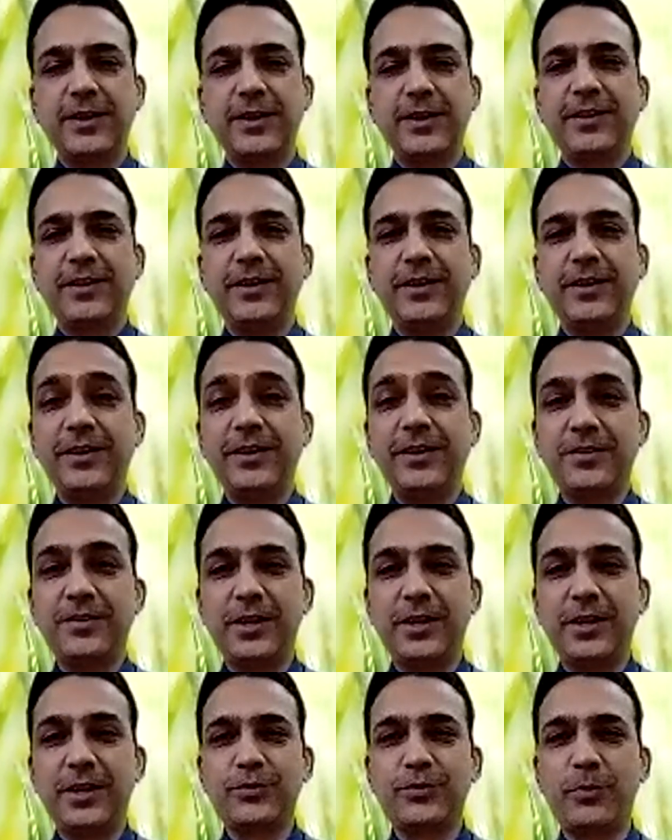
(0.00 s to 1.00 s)
the inner
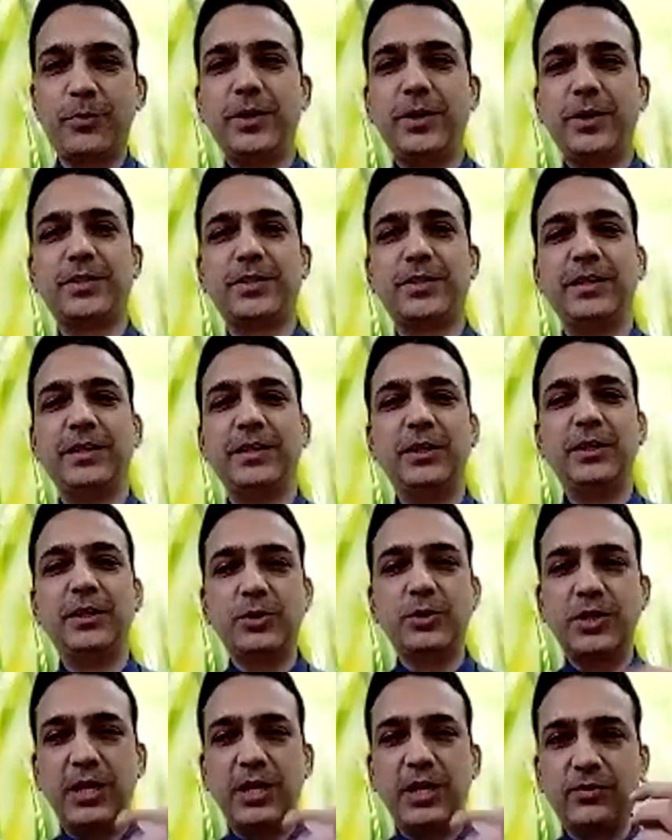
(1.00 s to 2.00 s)
transformation. They need to
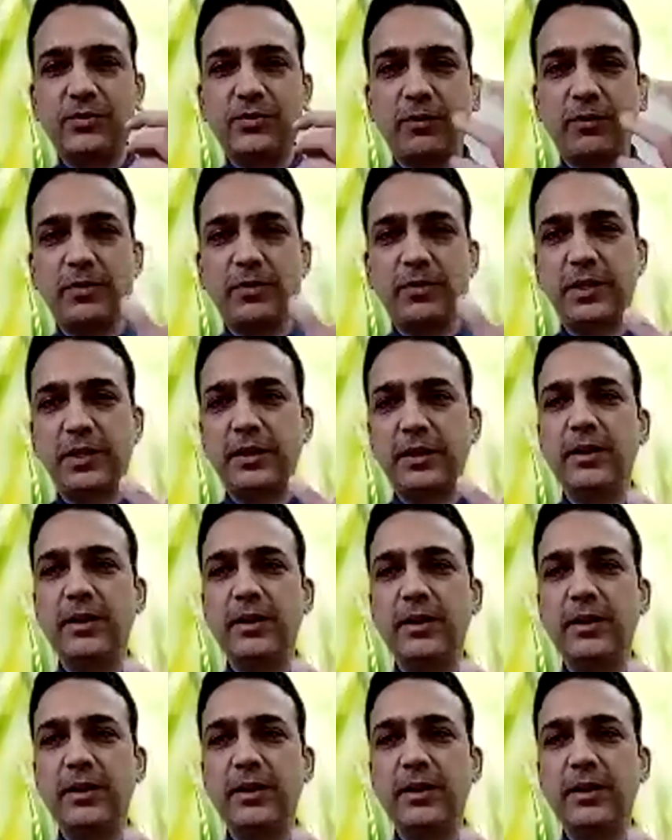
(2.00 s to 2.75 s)
change from within.